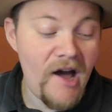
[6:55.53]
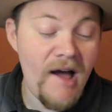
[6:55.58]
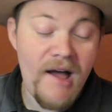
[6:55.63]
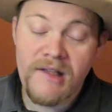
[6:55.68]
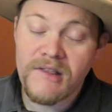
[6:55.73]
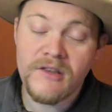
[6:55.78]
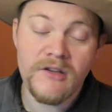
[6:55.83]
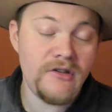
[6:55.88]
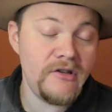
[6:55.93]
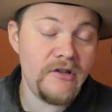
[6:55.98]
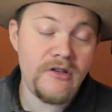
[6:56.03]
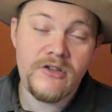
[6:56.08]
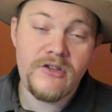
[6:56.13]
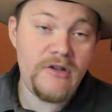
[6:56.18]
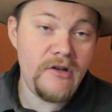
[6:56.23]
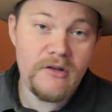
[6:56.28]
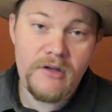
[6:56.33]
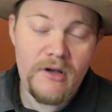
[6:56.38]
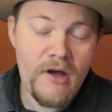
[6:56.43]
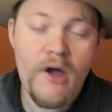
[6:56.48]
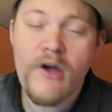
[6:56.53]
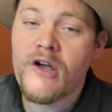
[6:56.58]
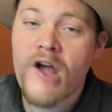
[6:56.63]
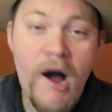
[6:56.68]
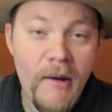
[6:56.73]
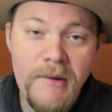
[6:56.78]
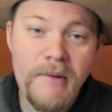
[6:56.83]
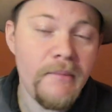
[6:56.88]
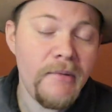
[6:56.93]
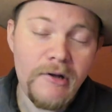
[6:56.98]
I,
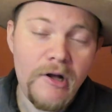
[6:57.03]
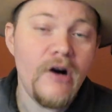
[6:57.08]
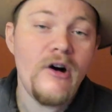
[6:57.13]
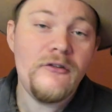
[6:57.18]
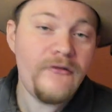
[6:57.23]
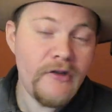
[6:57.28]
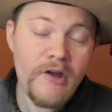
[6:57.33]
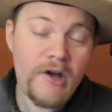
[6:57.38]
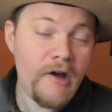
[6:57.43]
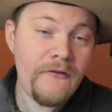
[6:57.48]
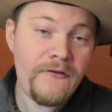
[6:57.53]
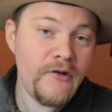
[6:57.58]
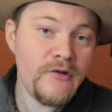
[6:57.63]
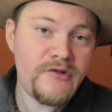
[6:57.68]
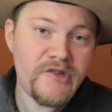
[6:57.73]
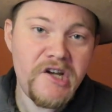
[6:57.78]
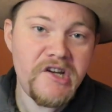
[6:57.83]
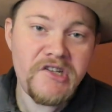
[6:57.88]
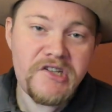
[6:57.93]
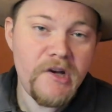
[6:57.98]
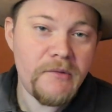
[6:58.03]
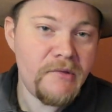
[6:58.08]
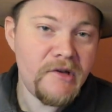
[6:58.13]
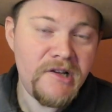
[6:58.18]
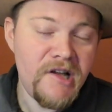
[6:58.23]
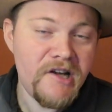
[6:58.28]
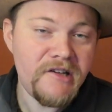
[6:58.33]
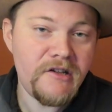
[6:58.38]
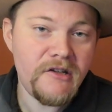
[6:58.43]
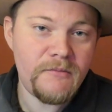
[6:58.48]
comment below if, if you've seen something
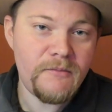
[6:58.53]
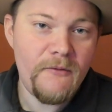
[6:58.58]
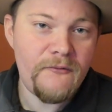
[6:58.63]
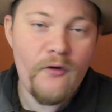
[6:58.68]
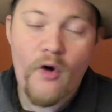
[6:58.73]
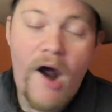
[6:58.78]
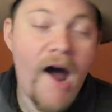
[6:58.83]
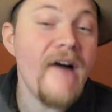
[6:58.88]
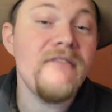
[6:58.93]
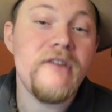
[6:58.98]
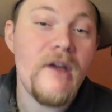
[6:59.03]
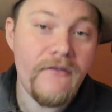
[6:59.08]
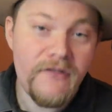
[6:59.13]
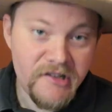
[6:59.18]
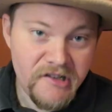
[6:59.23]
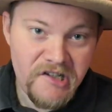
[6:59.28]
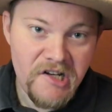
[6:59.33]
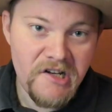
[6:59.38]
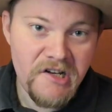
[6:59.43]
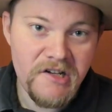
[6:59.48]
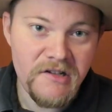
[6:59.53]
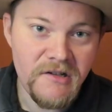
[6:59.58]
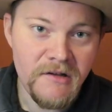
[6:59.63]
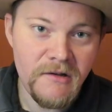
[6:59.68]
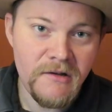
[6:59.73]
like this before. I've never seen it.